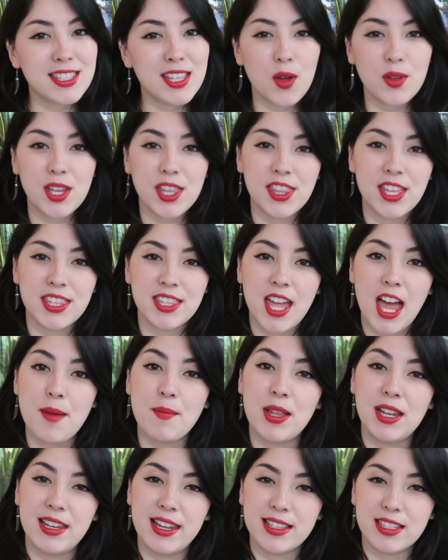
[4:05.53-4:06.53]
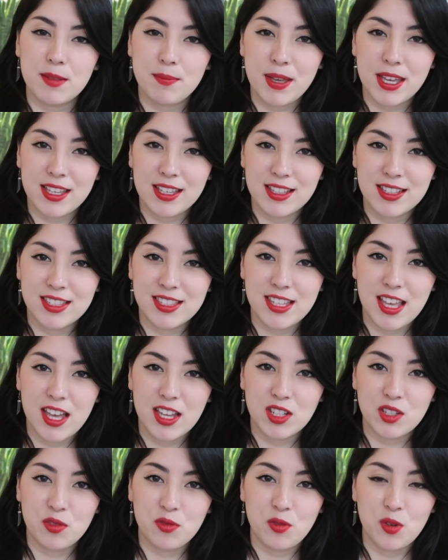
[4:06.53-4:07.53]
The only thing that I'm a little bit
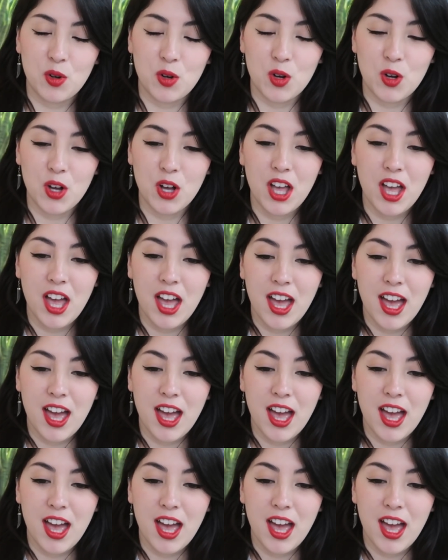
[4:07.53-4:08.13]
concerned for